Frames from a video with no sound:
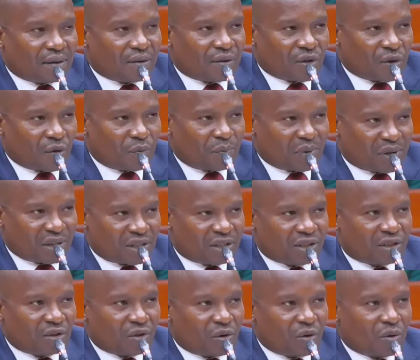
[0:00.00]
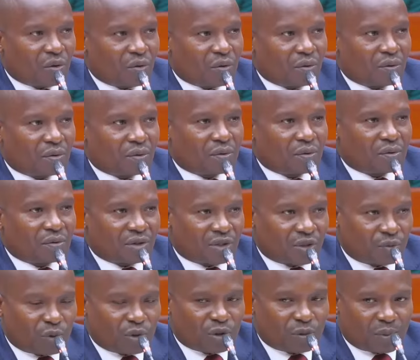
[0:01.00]
the operational
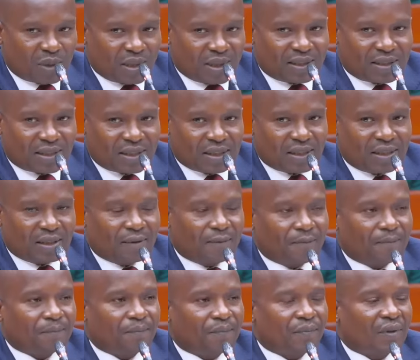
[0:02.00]
responsibility